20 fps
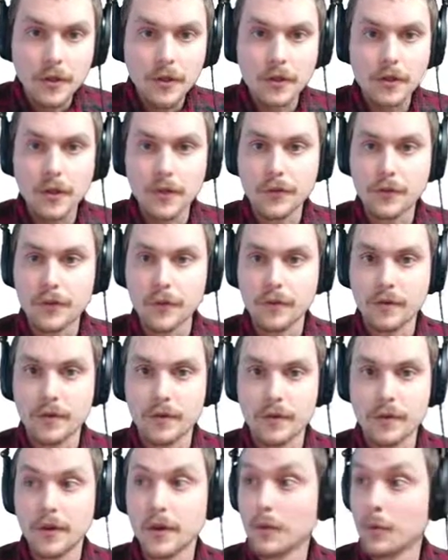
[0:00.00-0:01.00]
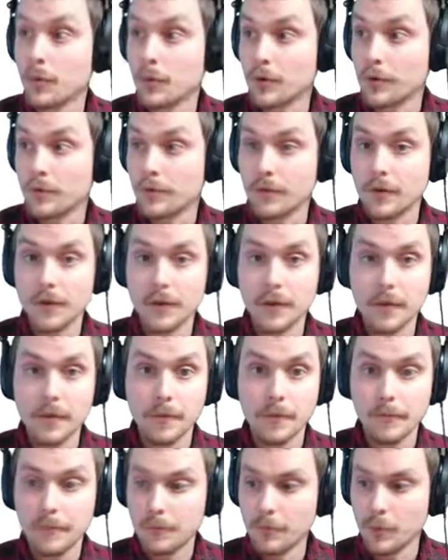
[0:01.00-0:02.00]
let's look at some of the dot more the
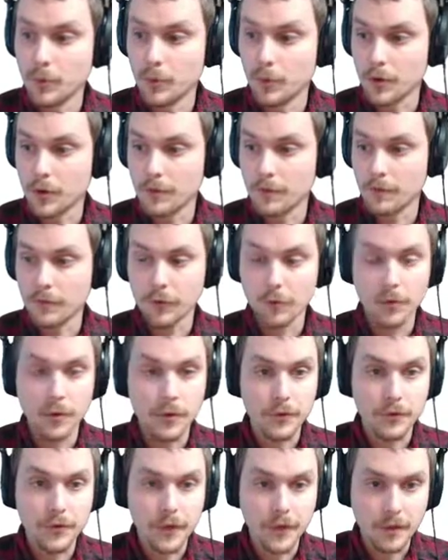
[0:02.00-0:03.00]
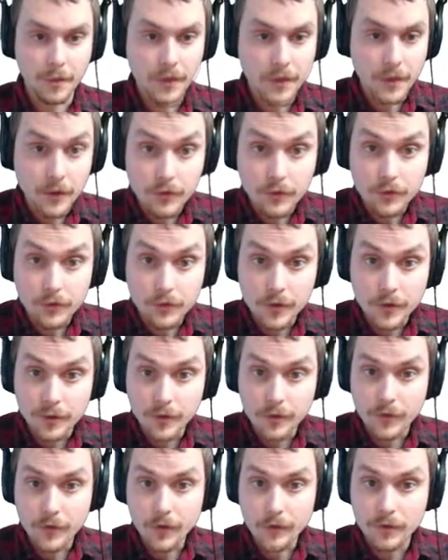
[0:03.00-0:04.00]
more verbose documentation and see if
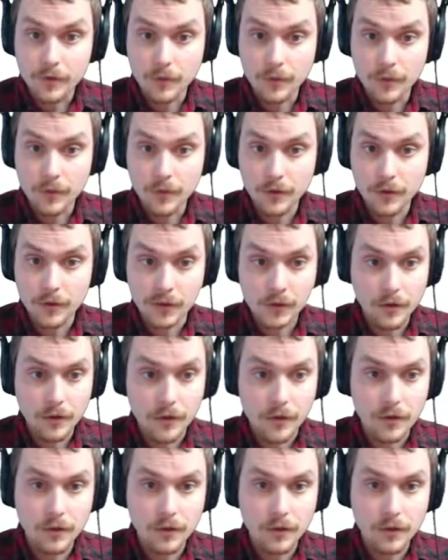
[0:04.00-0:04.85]
they've got something.